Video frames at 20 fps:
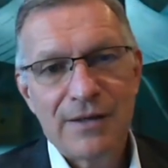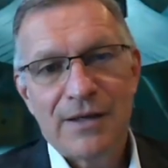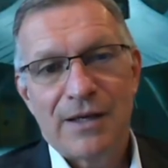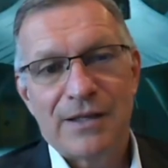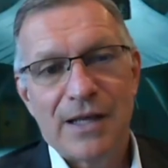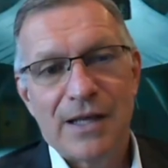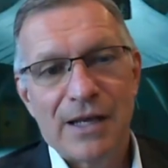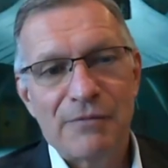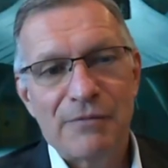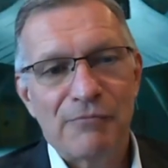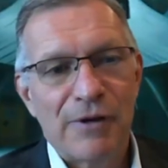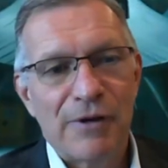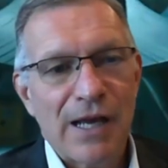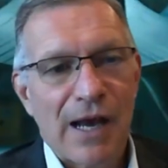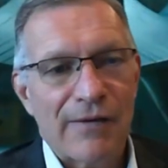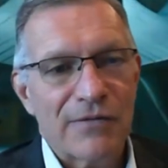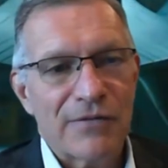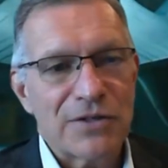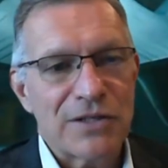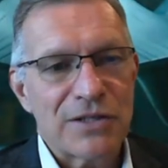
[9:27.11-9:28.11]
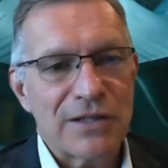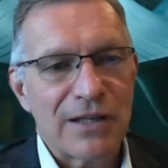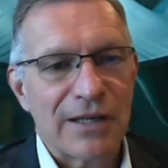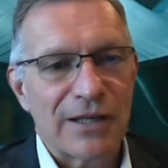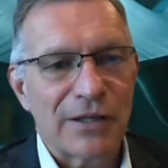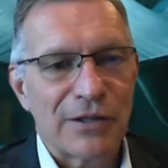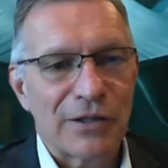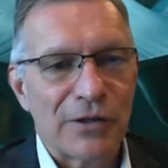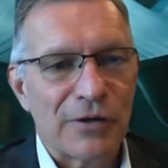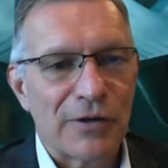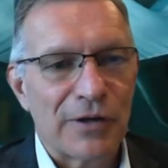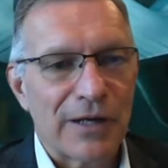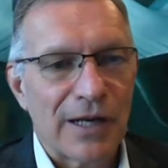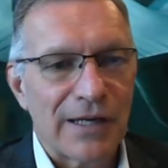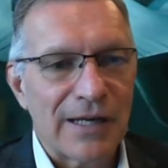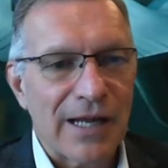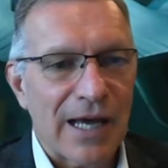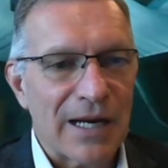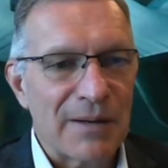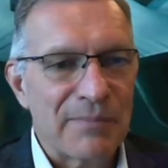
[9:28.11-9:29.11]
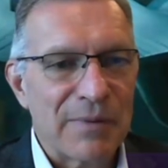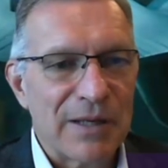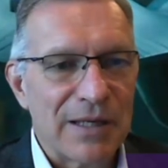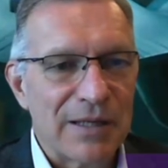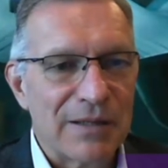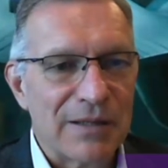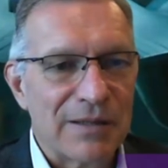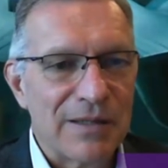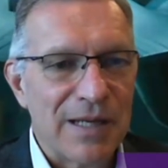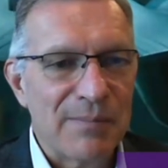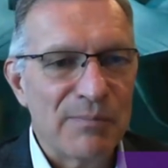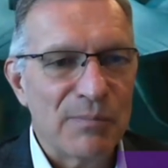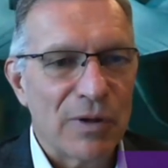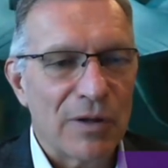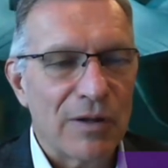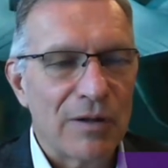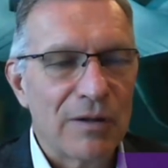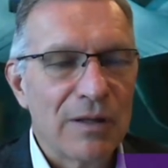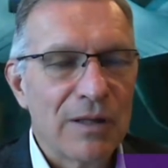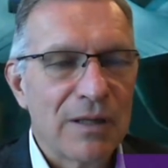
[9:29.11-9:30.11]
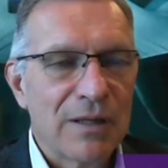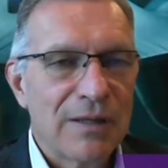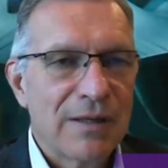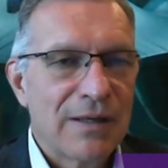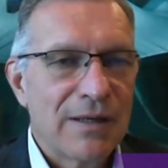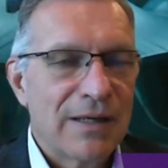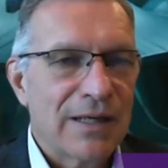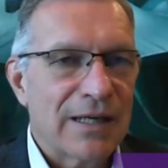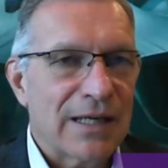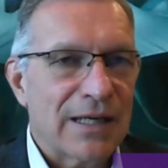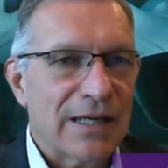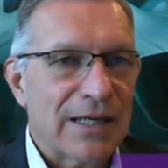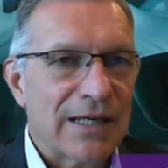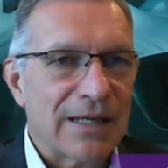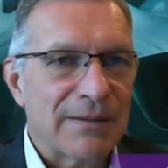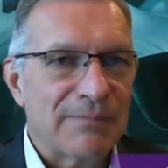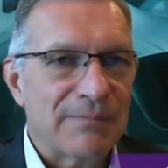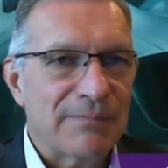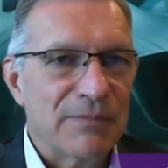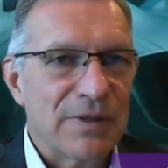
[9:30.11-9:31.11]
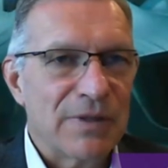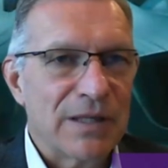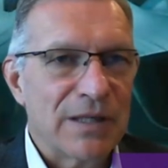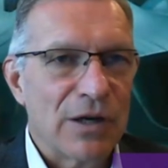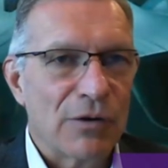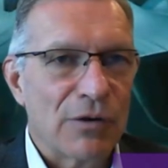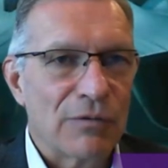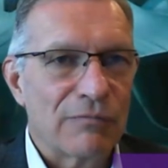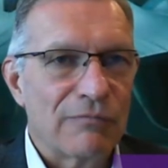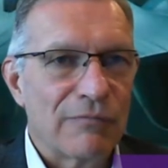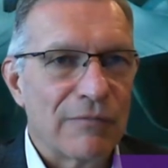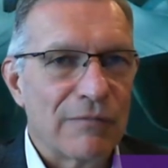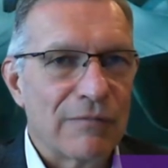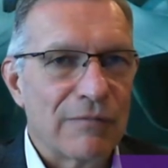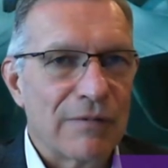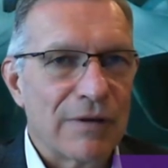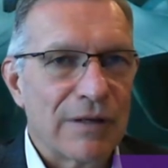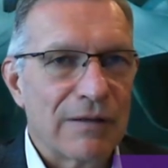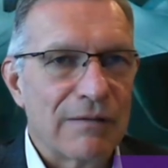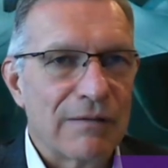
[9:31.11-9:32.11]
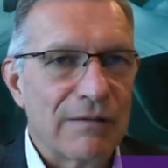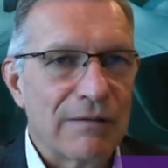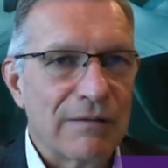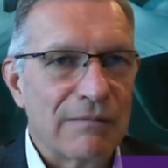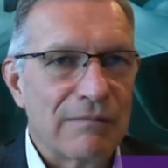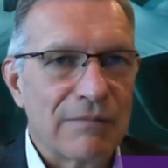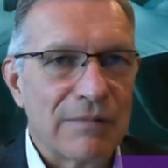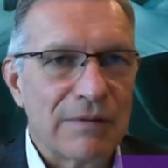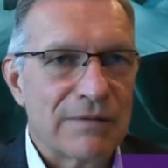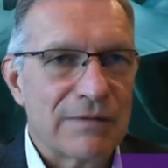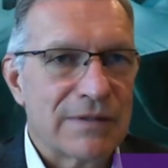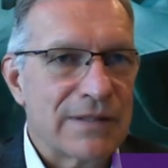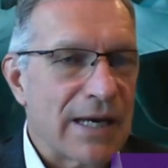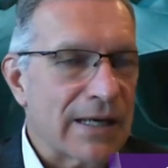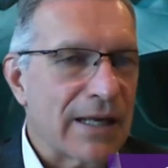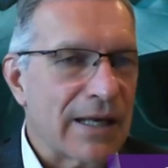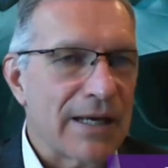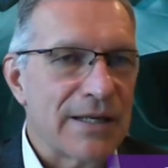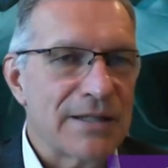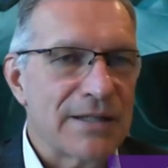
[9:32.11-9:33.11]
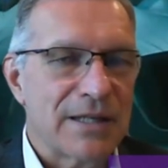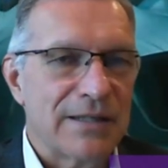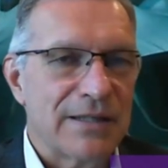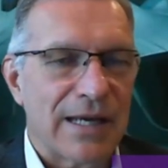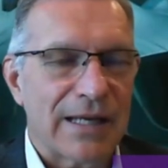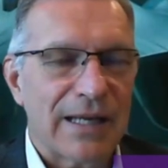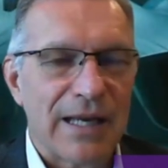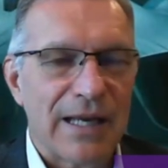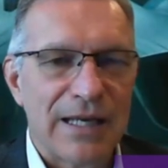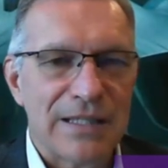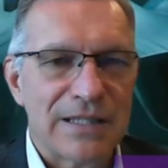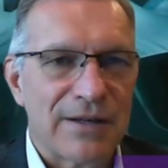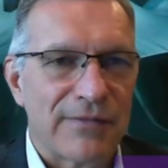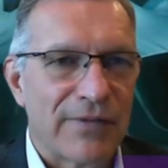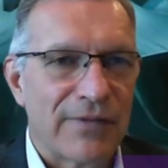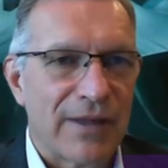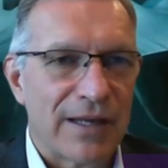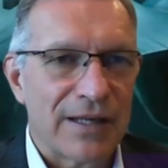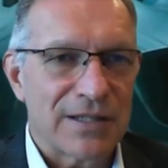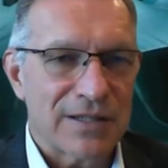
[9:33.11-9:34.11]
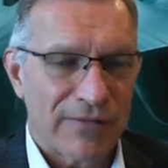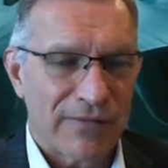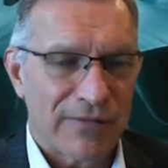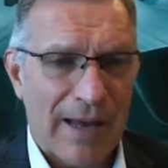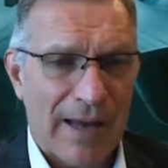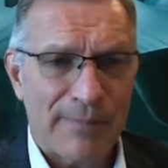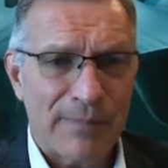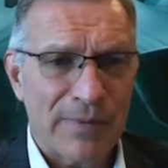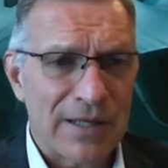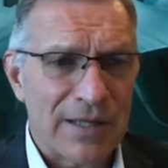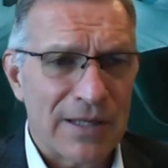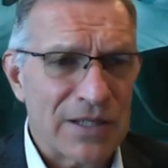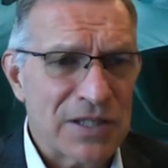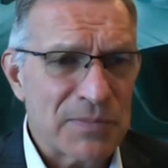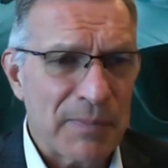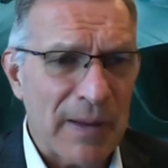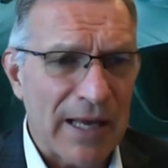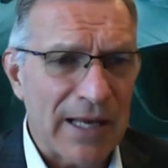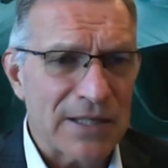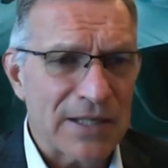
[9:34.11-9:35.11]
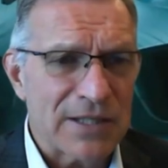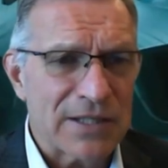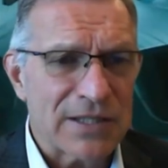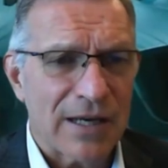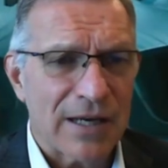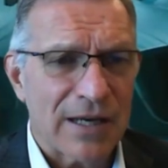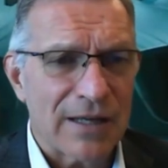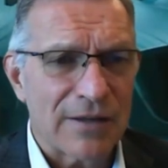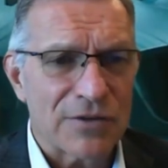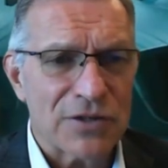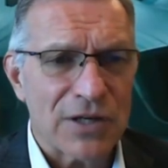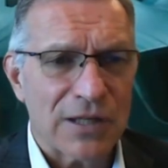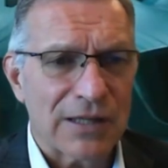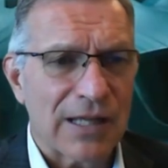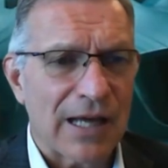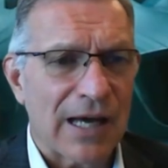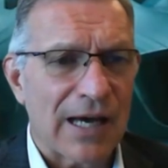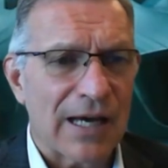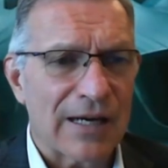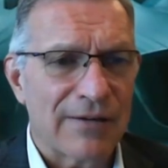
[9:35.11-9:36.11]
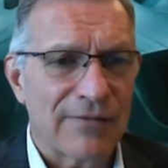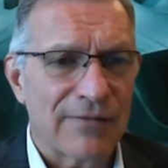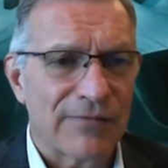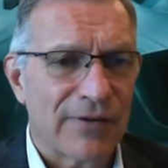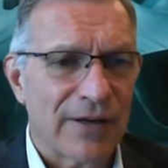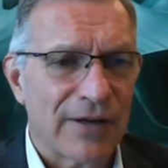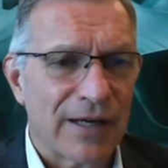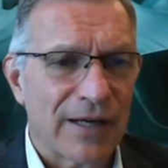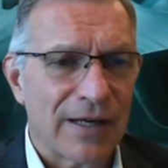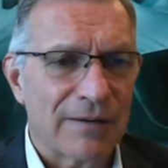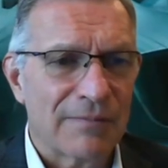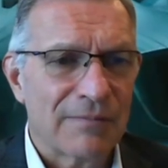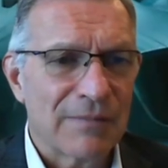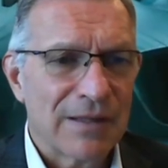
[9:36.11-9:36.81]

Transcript: and then we obviously can learn on how to be nimble. Um, you know, decades and decades of things have happened in space. Uh, there's a lot of uh,